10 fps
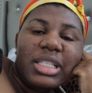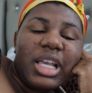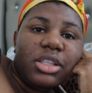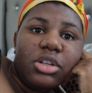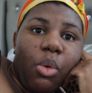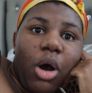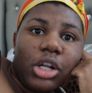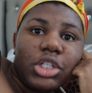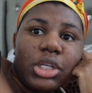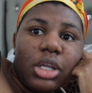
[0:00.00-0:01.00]
tend to
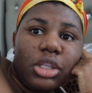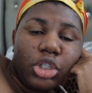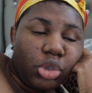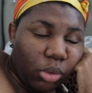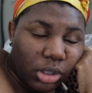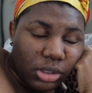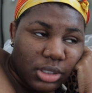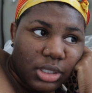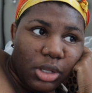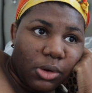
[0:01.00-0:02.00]
watch the shorts.
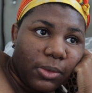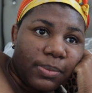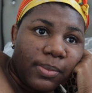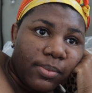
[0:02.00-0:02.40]
So